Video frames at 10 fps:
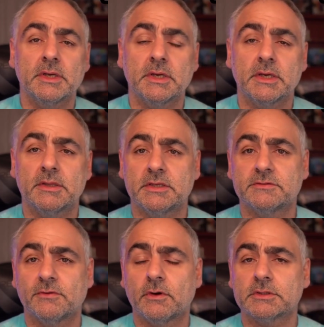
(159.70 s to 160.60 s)
in
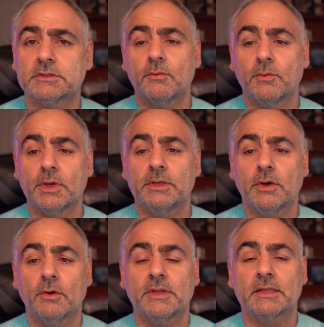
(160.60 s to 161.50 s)
these vaults. We
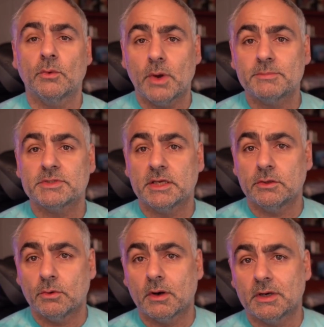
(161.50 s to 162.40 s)
know that the website
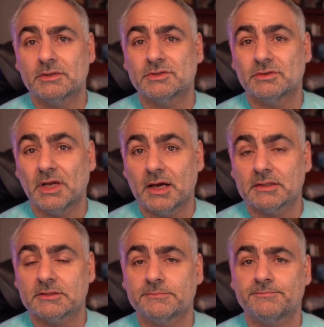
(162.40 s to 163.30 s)
URLs are
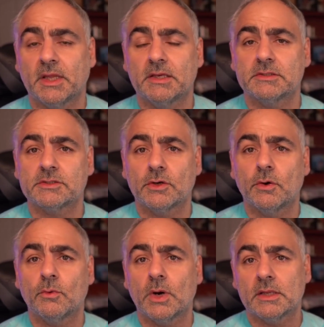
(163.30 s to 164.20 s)
not. And
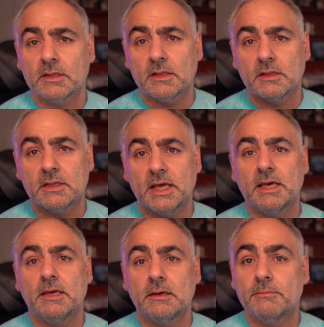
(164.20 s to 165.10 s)
so what
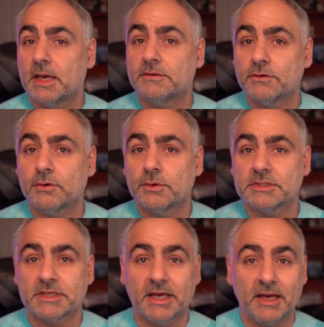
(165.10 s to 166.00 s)
they may do
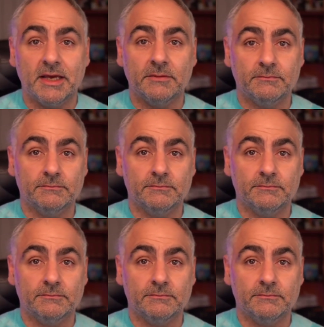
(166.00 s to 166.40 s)
is say, hey,